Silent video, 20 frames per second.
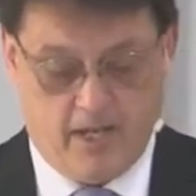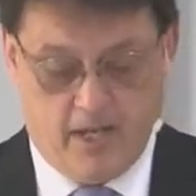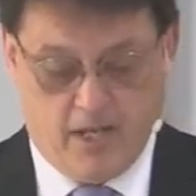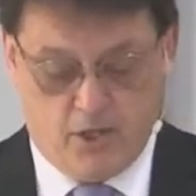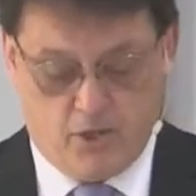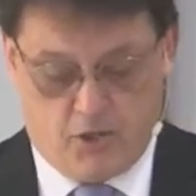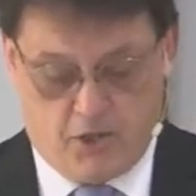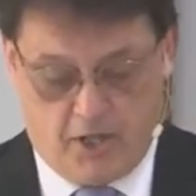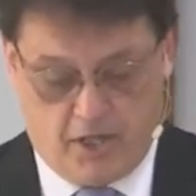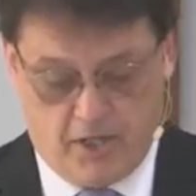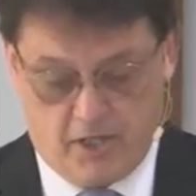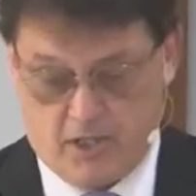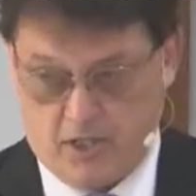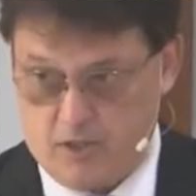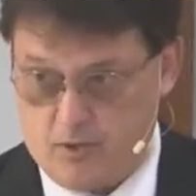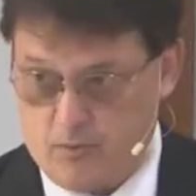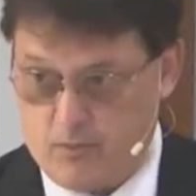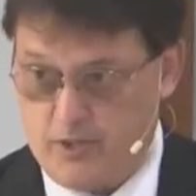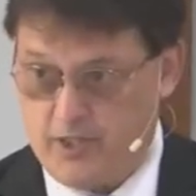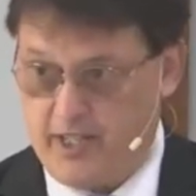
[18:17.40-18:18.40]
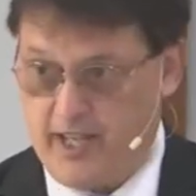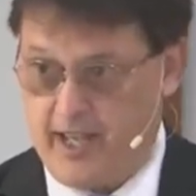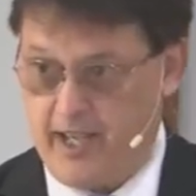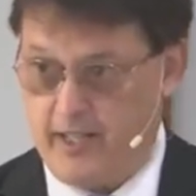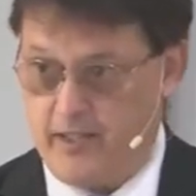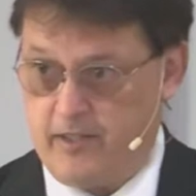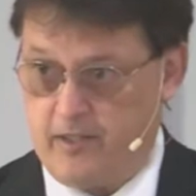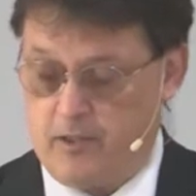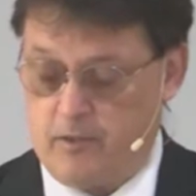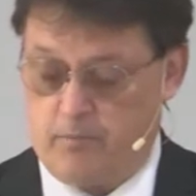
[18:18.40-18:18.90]
Jesus was
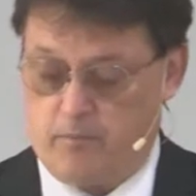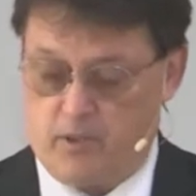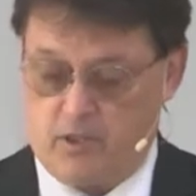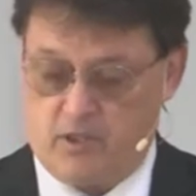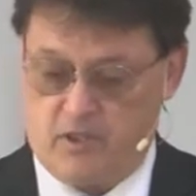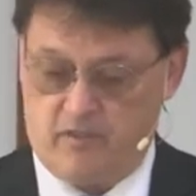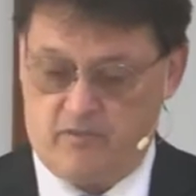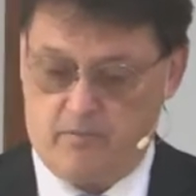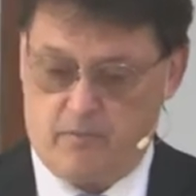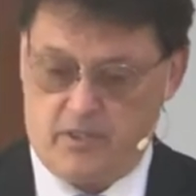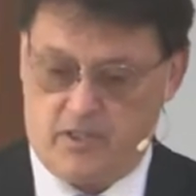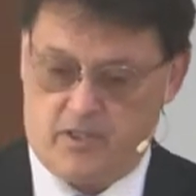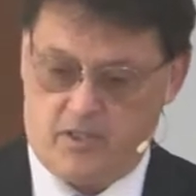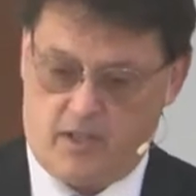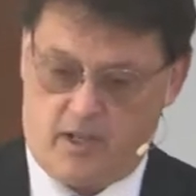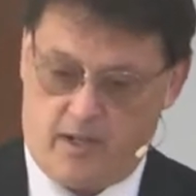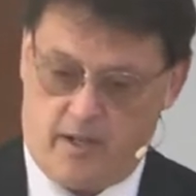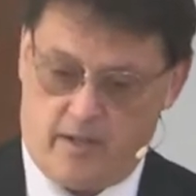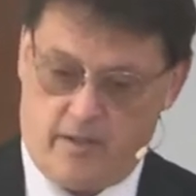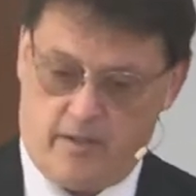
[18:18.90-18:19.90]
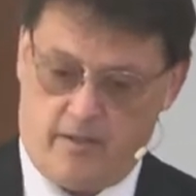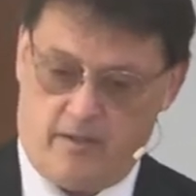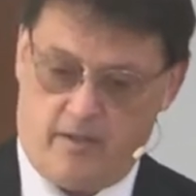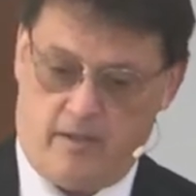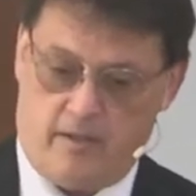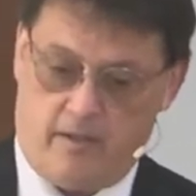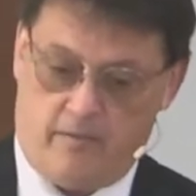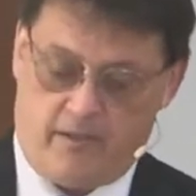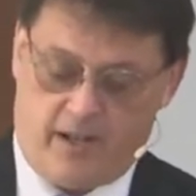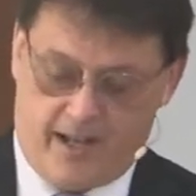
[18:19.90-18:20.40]
handed the book of Messiah,
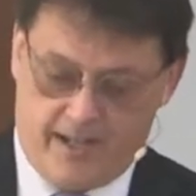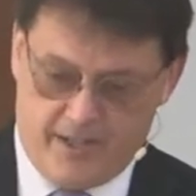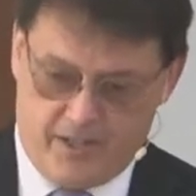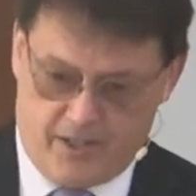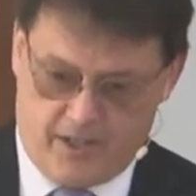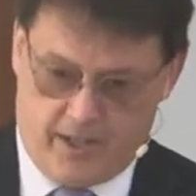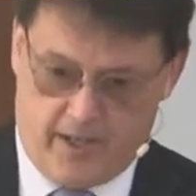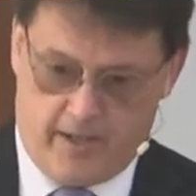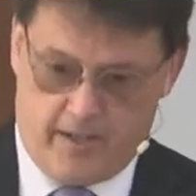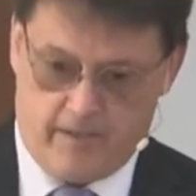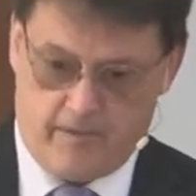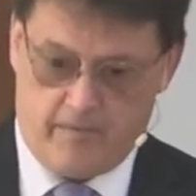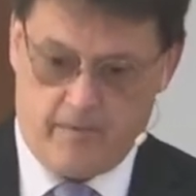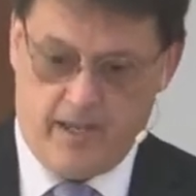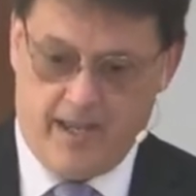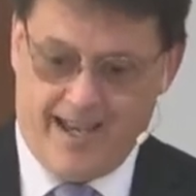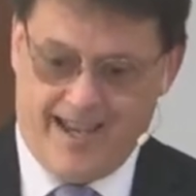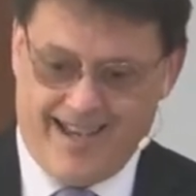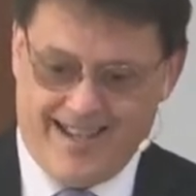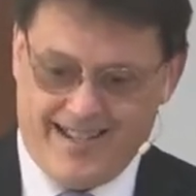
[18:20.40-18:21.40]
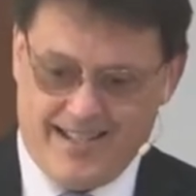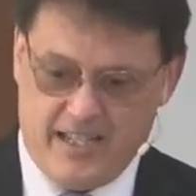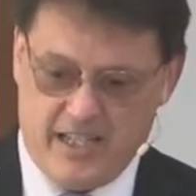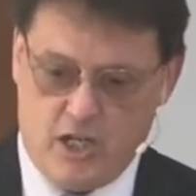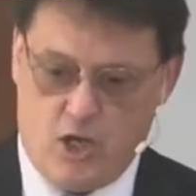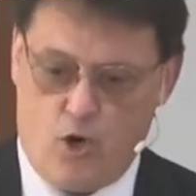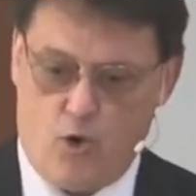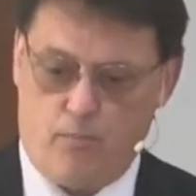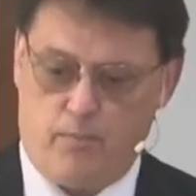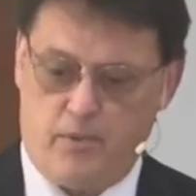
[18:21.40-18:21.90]
of Isaiah, and he
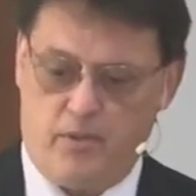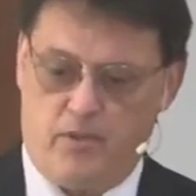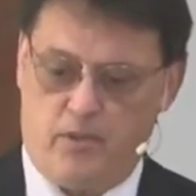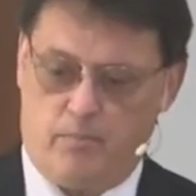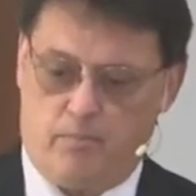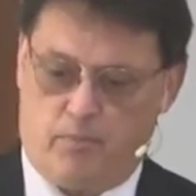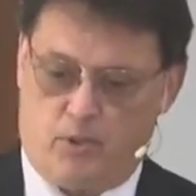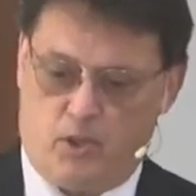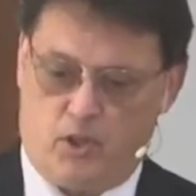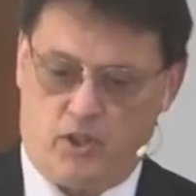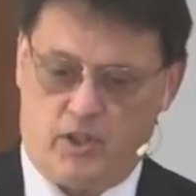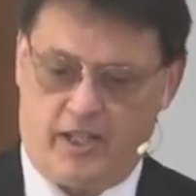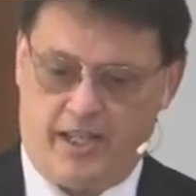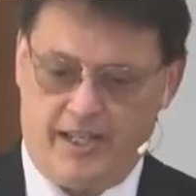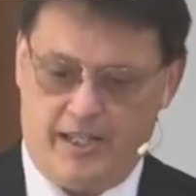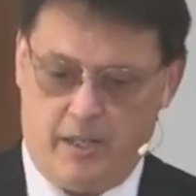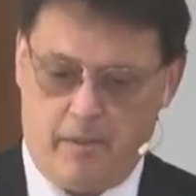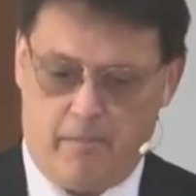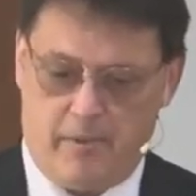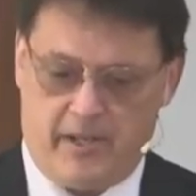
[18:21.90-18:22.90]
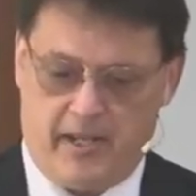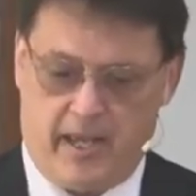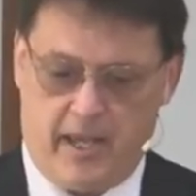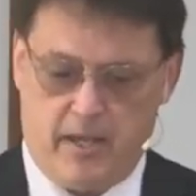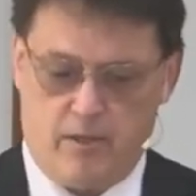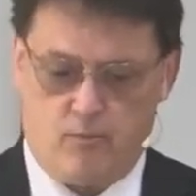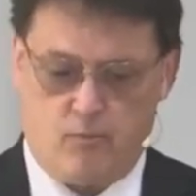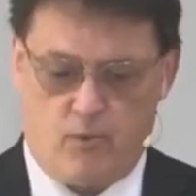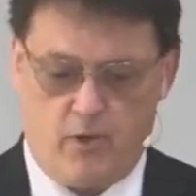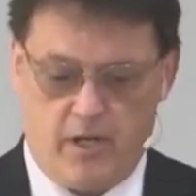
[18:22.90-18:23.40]
opened the book and he
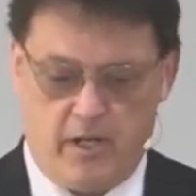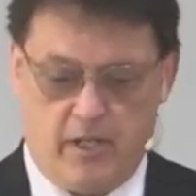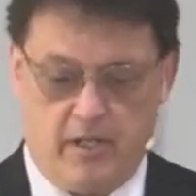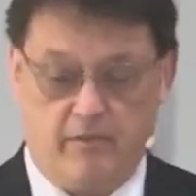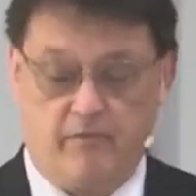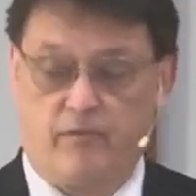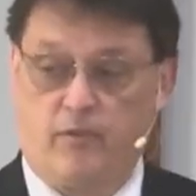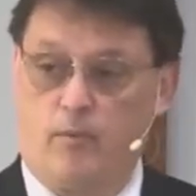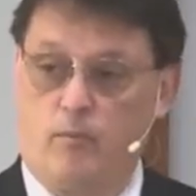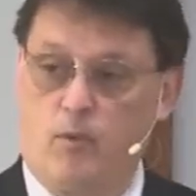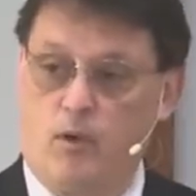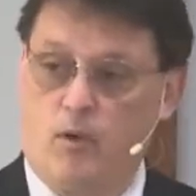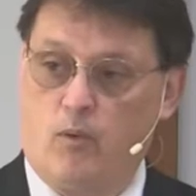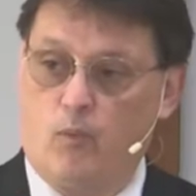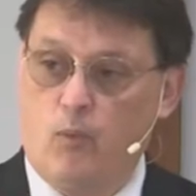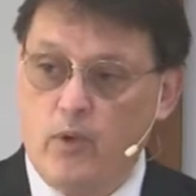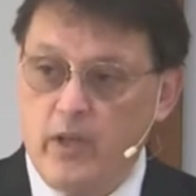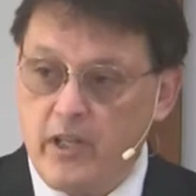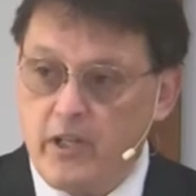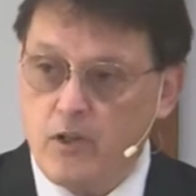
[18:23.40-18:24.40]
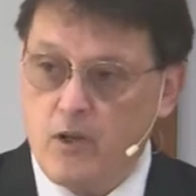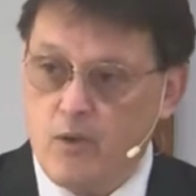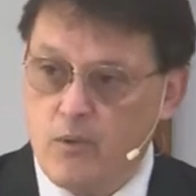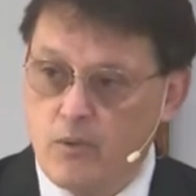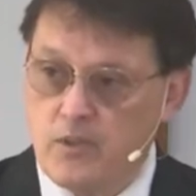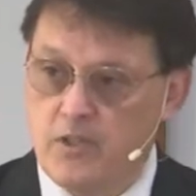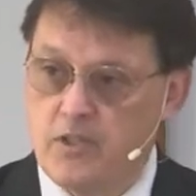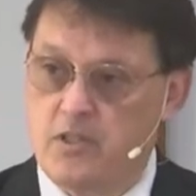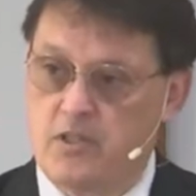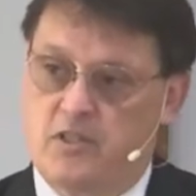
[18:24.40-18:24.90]
began reading from what we know
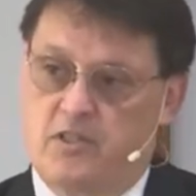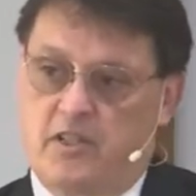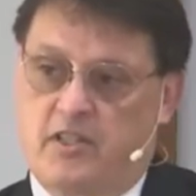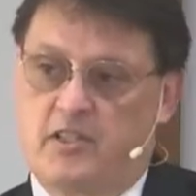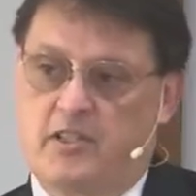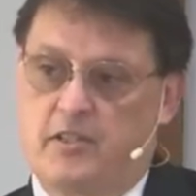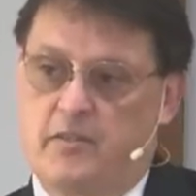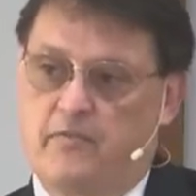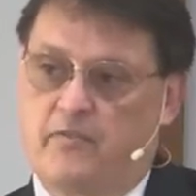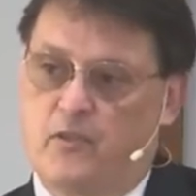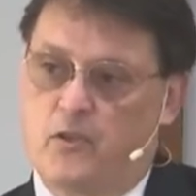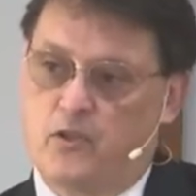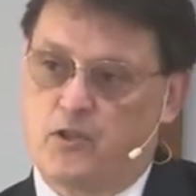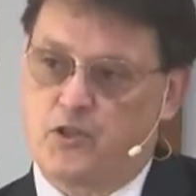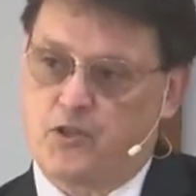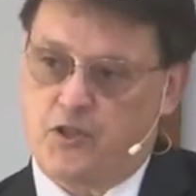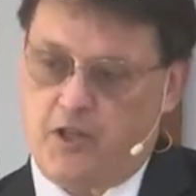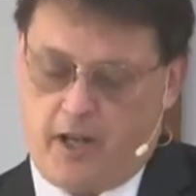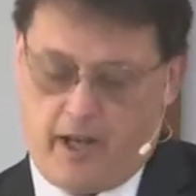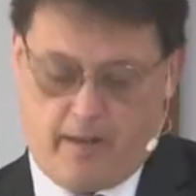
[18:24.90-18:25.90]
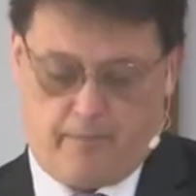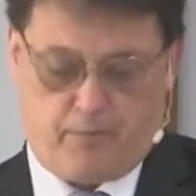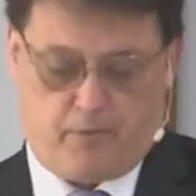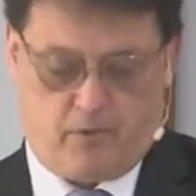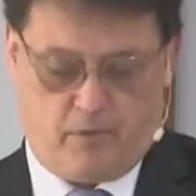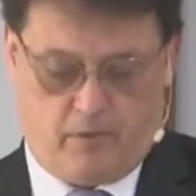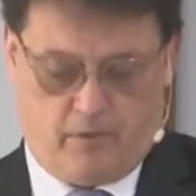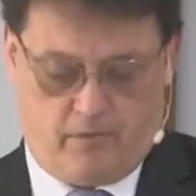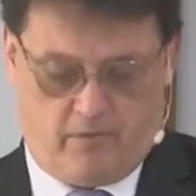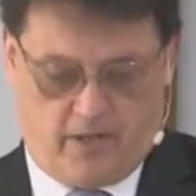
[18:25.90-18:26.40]
is the 61st
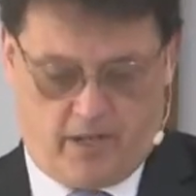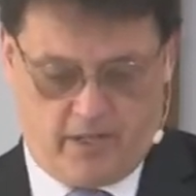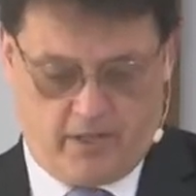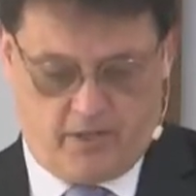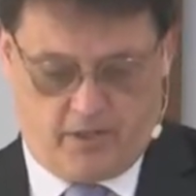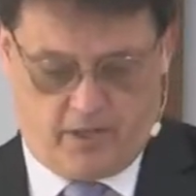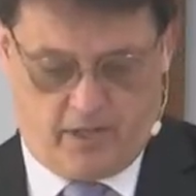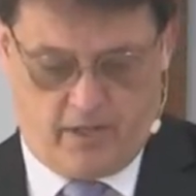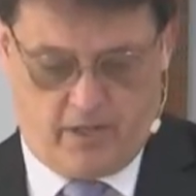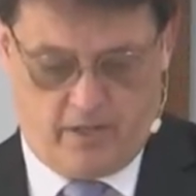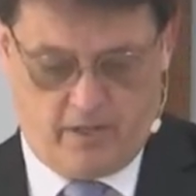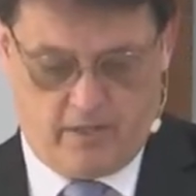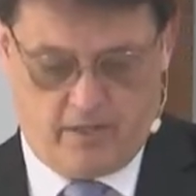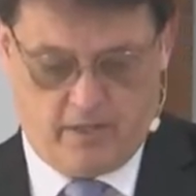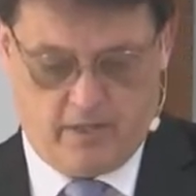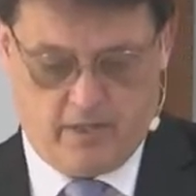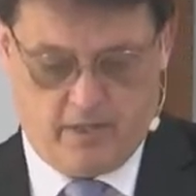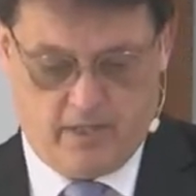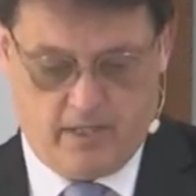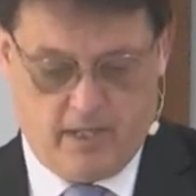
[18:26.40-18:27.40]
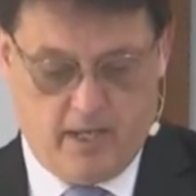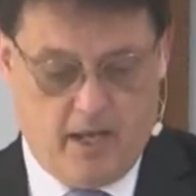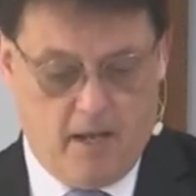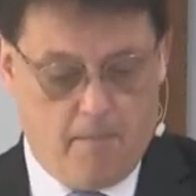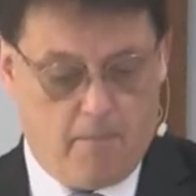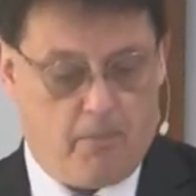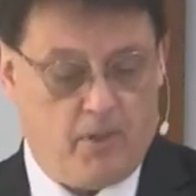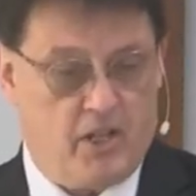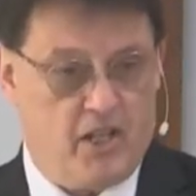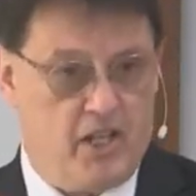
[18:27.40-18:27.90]
chapter of Isaiah,
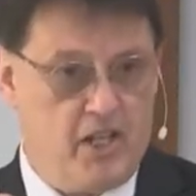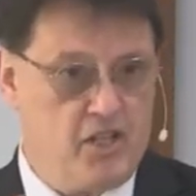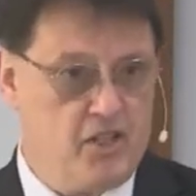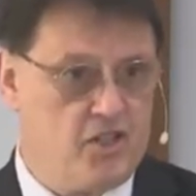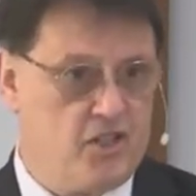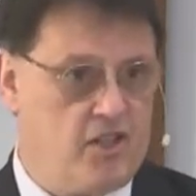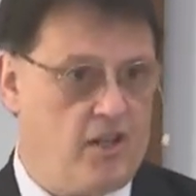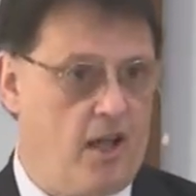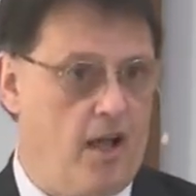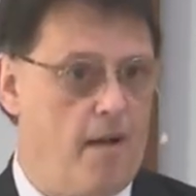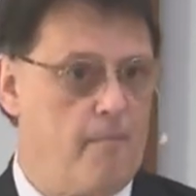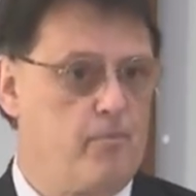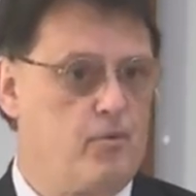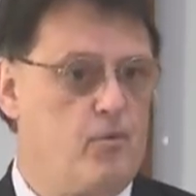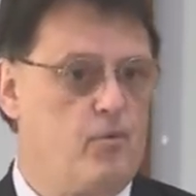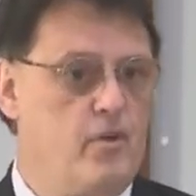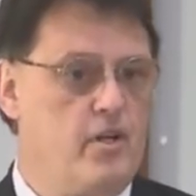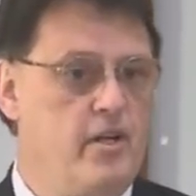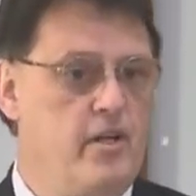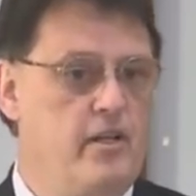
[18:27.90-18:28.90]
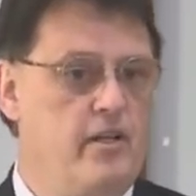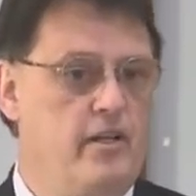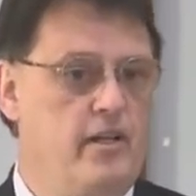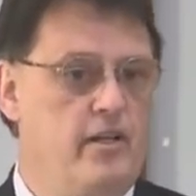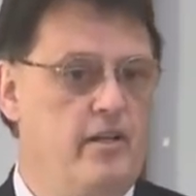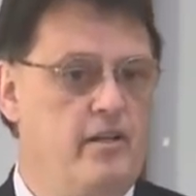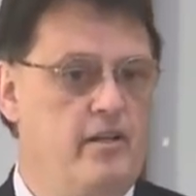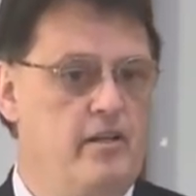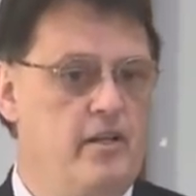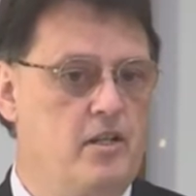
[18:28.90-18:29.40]
but he stopped reading
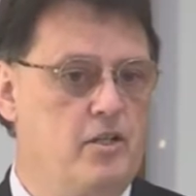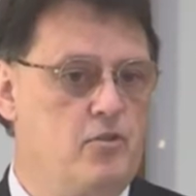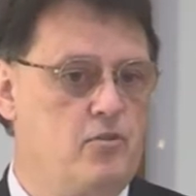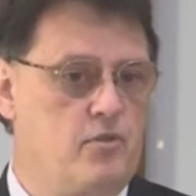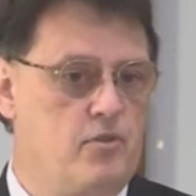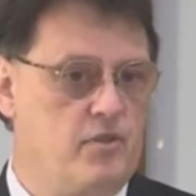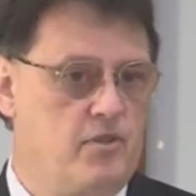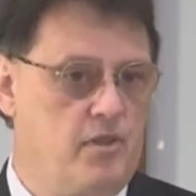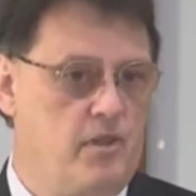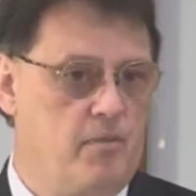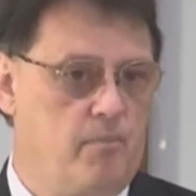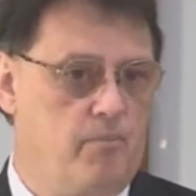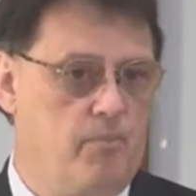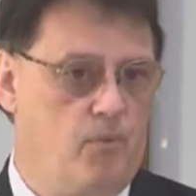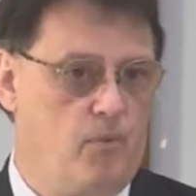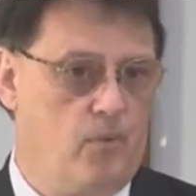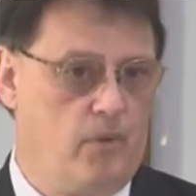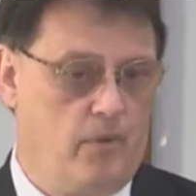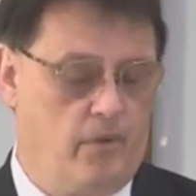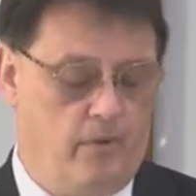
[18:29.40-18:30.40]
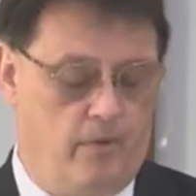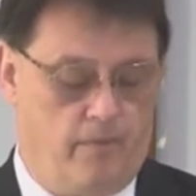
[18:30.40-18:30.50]
at an interesting point.